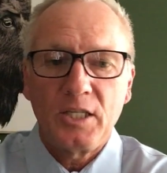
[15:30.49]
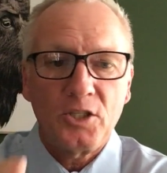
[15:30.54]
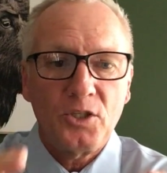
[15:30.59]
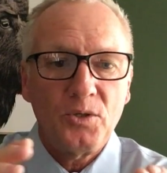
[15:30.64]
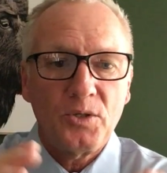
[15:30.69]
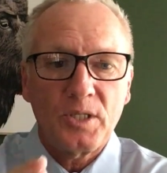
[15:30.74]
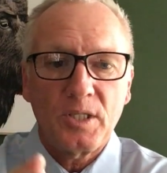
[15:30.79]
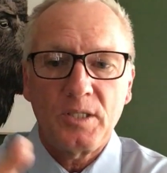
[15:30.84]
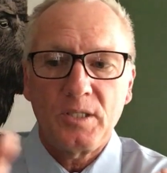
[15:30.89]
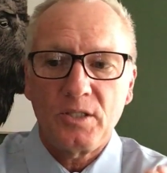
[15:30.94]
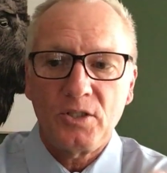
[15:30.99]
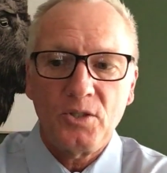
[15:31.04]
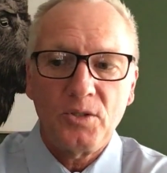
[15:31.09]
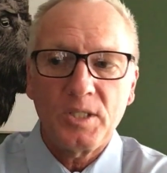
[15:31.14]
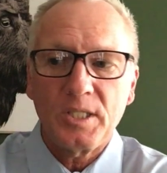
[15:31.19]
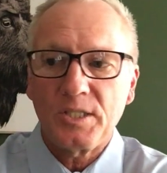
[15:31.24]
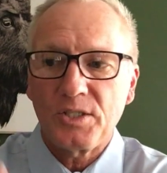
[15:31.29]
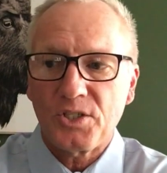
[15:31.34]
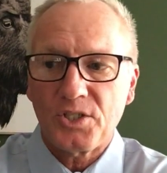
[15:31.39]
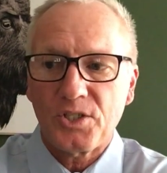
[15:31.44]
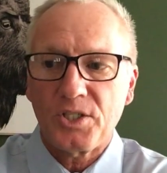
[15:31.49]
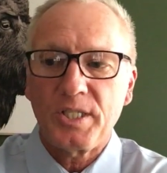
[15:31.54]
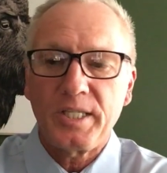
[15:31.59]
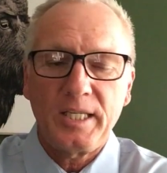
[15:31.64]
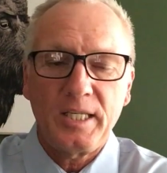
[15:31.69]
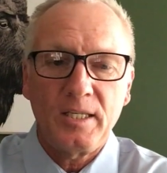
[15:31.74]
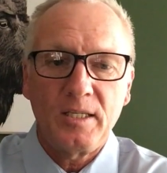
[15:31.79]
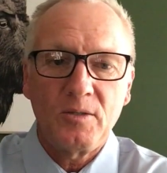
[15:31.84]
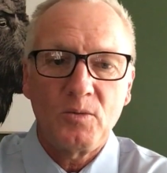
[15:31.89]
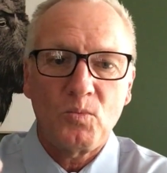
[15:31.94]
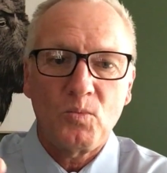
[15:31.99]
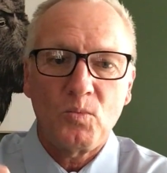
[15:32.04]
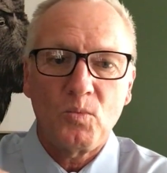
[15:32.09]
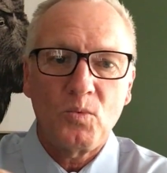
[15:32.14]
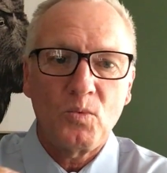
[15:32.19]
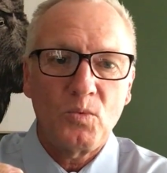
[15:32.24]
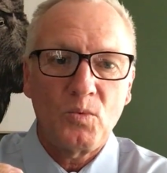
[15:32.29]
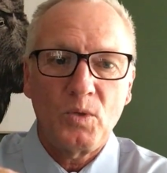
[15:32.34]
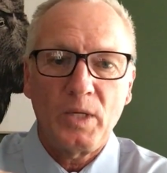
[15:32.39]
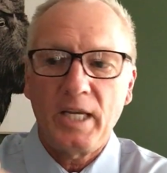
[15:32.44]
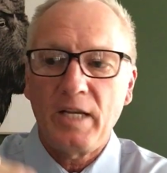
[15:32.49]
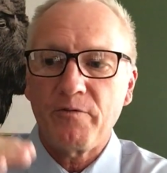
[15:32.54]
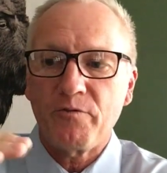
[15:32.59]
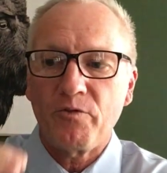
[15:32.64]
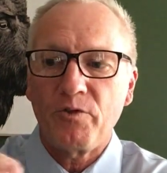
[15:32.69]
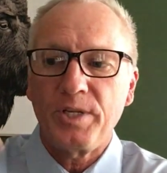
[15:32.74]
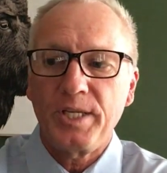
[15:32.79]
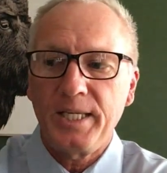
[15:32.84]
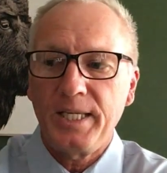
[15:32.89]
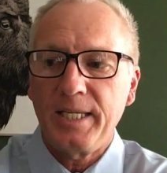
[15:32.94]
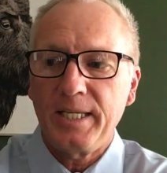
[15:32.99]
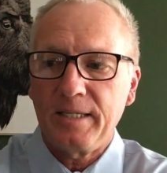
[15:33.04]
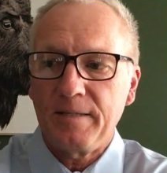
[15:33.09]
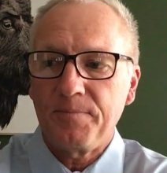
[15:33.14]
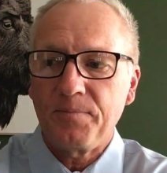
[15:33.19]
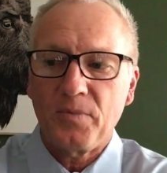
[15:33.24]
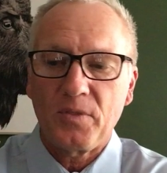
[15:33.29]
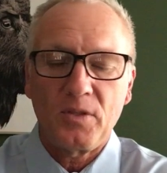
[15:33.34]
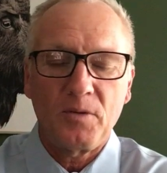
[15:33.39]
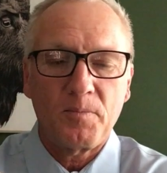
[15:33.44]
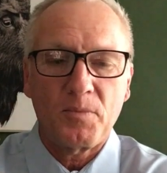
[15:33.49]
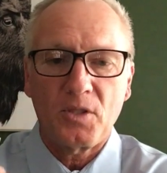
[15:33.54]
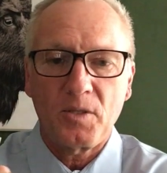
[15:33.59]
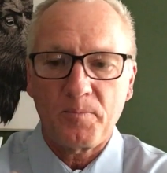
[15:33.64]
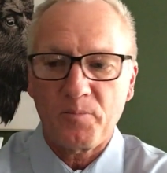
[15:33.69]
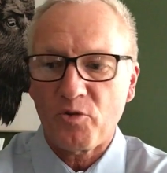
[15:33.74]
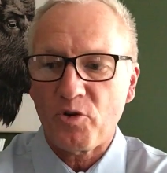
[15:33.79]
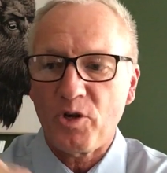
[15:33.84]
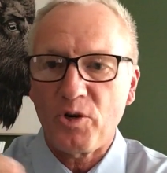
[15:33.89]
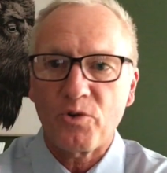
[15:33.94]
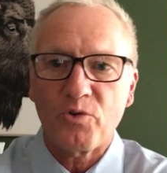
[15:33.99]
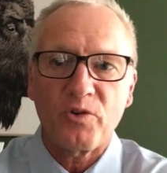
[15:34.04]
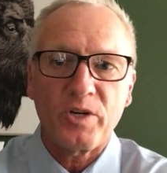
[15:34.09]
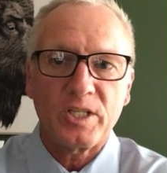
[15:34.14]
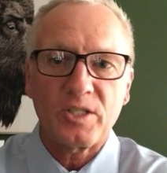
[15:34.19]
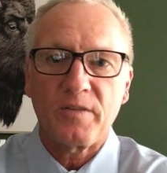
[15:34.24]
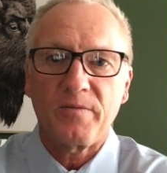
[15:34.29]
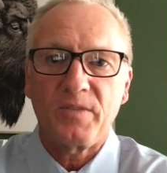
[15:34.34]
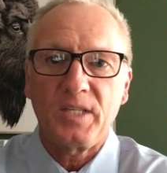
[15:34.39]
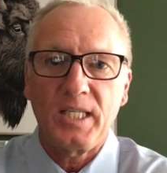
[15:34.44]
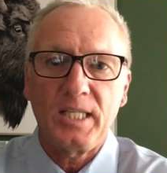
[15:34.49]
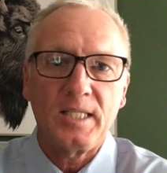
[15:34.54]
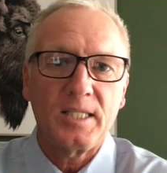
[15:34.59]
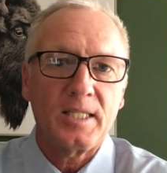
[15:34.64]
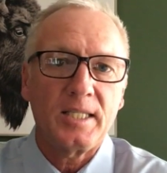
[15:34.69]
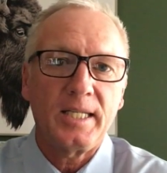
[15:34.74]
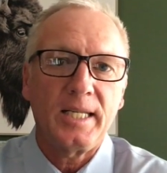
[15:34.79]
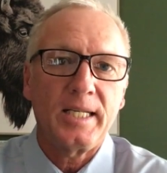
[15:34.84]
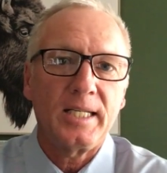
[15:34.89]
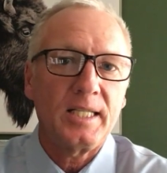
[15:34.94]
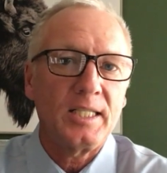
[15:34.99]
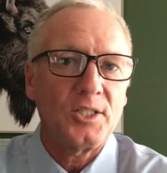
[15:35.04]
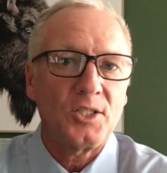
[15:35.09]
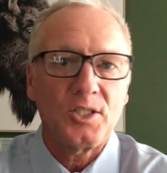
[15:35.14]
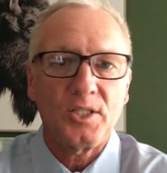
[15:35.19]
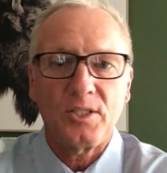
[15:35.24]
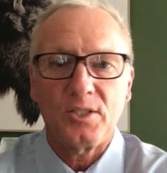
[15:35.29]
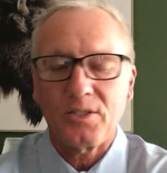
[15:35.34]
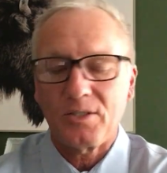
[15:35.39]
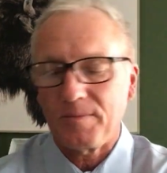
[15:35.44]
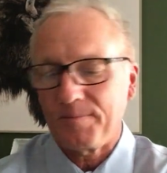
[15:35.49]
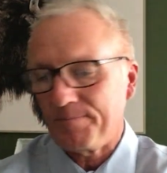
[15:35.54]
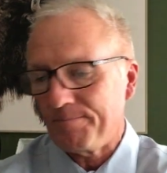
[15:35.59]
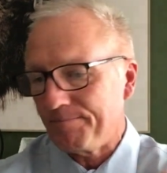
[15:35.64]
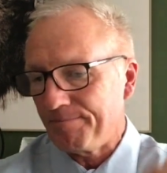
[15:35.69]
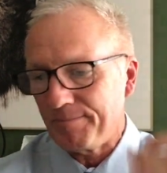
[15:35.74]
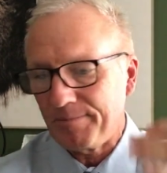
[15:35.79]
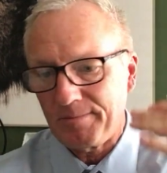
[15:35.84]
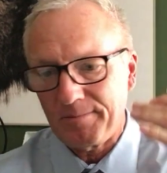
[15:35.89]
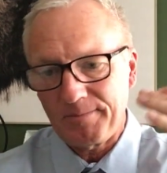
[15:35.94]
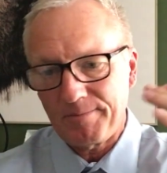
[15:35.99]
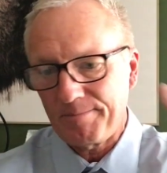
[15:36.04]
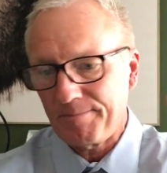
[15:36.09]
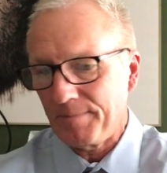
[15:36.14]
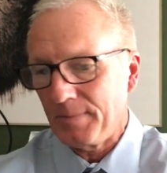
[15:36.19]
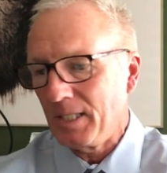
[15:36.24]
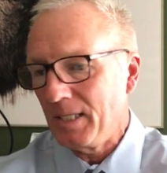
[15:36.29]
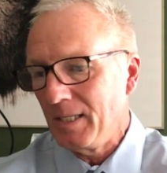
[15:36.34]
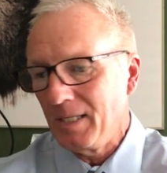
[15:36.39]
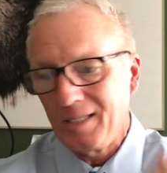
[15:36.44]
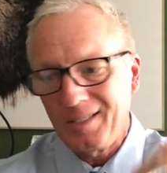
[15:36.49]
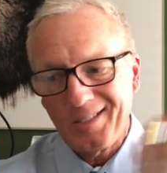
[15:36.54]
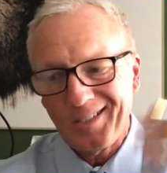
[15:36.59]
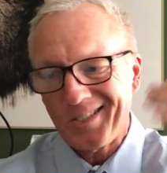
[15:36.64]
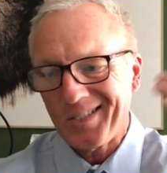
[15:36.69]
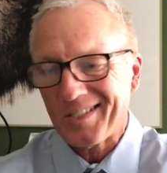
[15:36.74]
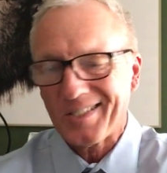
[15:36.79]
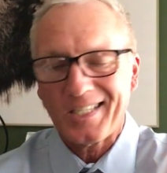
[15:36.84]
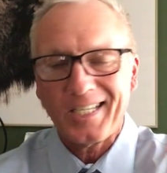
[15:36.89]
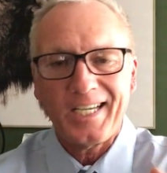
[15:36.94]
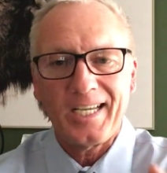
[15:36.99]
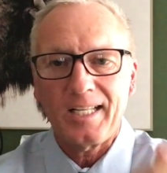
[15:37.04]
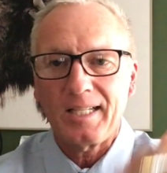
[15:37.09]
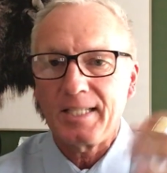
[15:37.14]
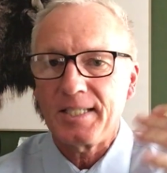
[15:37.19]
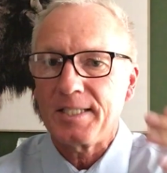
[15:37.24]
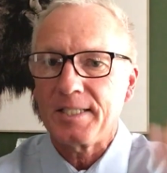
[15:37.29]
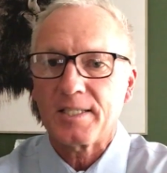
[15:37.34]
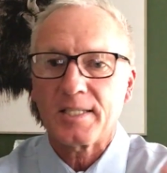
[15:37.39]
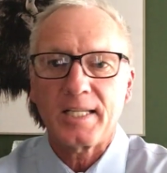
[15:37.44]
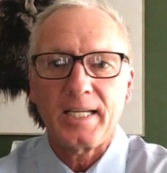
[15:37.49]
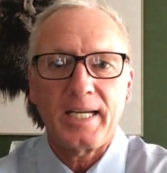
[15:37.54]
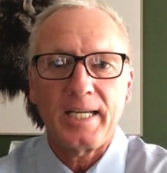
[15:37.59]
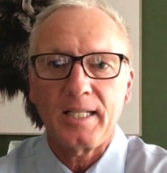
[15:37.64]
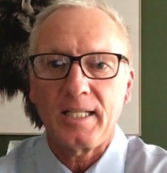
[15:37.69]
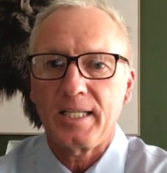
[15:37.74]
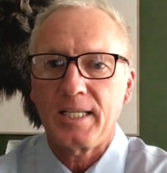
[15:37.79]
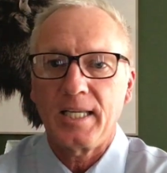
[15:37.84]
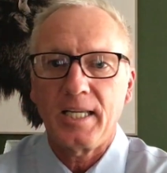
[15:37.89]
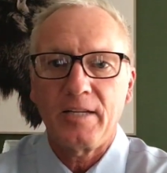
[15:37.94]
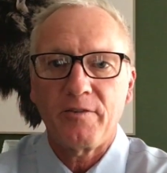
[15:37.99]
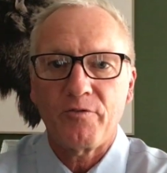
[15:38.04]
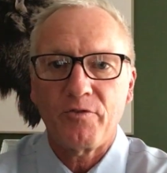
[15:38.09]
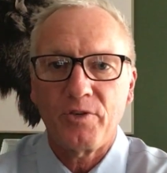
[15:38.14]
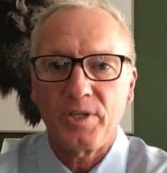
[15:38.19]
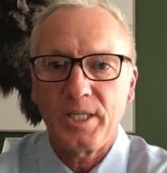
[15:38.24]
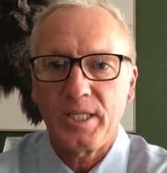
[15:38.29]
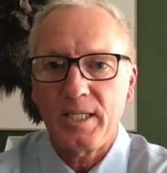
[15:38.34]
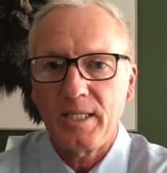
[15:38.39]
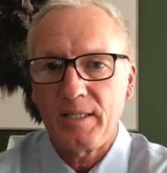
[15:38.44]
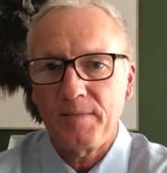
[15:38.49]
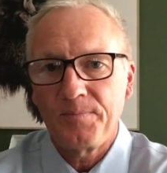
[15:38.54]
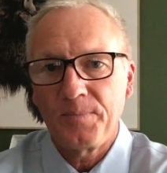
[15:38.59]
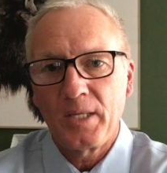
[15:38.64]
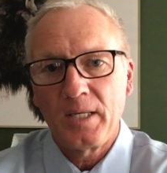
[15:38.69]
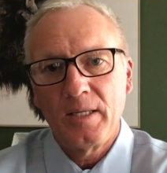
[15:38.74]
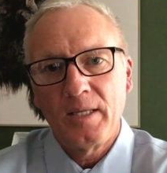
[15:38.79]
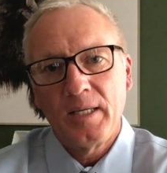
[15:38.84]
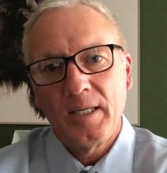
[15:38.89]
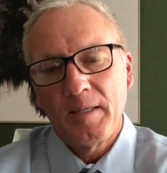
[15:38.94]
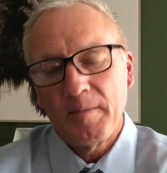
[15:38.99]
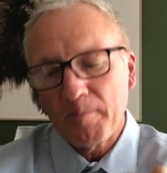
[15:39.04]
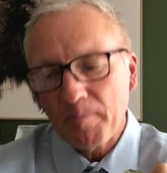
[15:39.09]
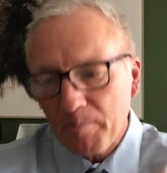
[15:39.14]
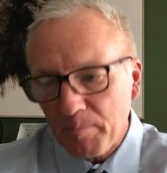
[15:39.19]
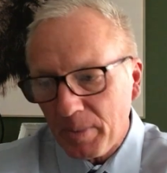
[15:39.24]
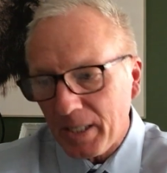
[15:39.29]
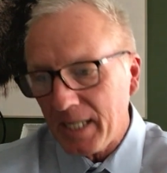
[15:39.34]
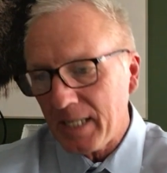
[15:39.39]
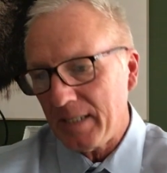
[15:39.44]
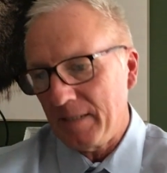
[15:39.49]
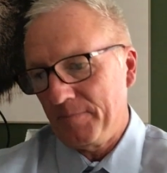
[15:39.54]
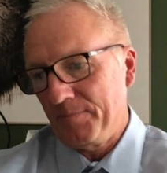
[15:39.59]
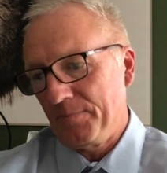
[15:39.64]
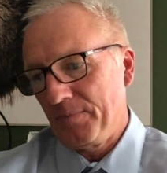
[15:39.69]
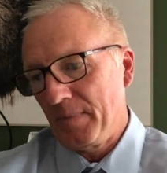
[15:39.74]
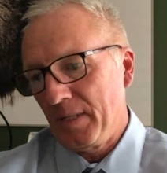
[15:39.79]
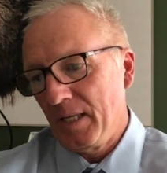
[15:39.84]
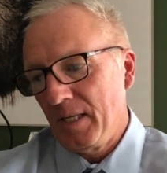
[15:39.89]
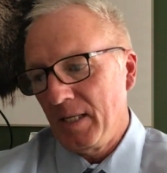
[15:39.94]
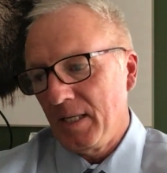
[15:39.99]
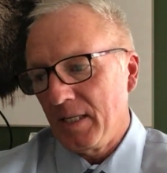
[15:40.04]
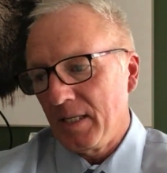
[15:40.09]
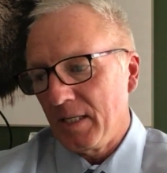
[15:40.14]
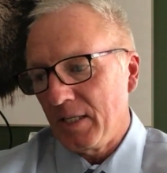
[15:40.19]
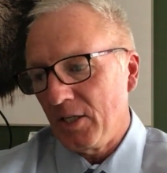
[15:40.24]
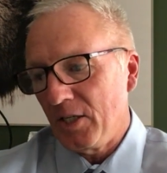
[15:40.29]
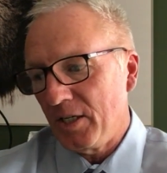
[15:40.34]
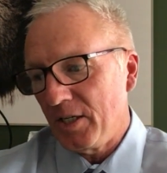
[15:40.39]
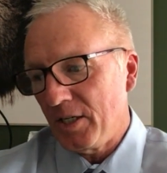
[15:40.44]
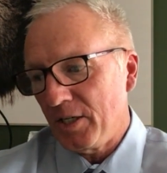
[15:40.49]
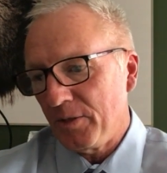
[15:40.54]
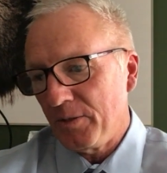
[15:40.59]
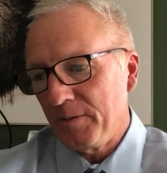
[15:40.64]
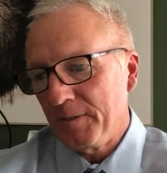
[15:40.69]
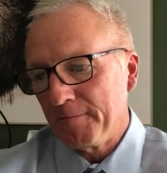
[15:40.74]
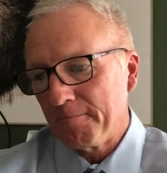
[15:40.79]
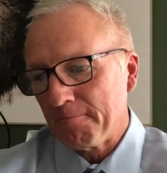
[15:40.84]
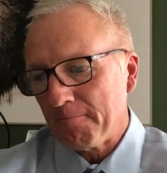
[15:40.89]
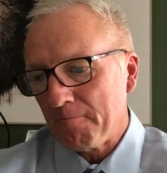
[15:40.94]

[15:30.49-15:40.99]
You can see every year the progress of the internet is just scaling every year. But you know,